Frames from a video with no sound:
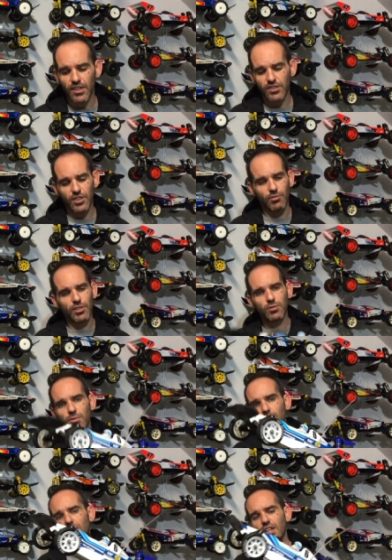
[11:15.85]
So once
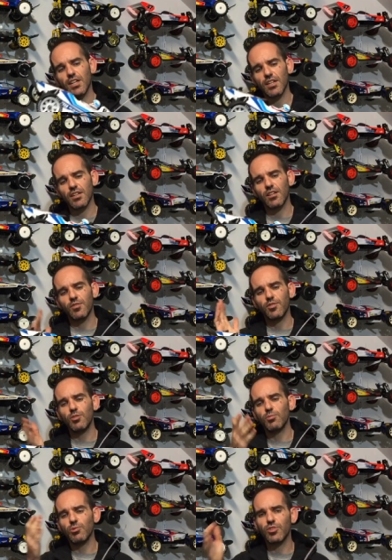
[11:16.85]
we uh, get a few more